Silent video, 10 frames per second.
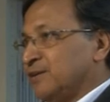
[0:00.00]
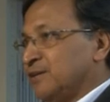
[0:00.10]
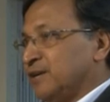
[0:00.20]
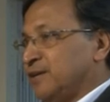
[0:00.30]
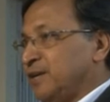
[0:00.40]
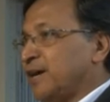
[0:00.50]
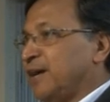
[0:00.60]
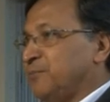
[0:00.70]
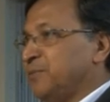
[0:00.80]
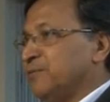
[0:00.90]

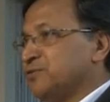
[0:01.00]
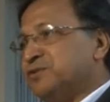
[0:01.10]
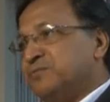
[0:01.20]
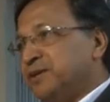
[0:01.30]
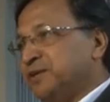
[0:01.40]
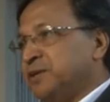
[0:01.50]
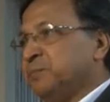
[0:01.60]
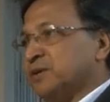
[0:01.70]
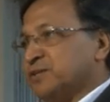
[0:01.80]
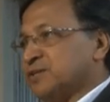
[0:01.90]
Daka Ibrahim, she's a very
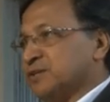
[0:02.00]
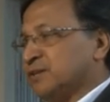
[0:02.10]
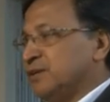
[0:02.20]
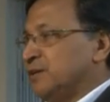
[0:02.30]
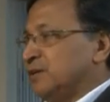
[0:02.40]
deep person.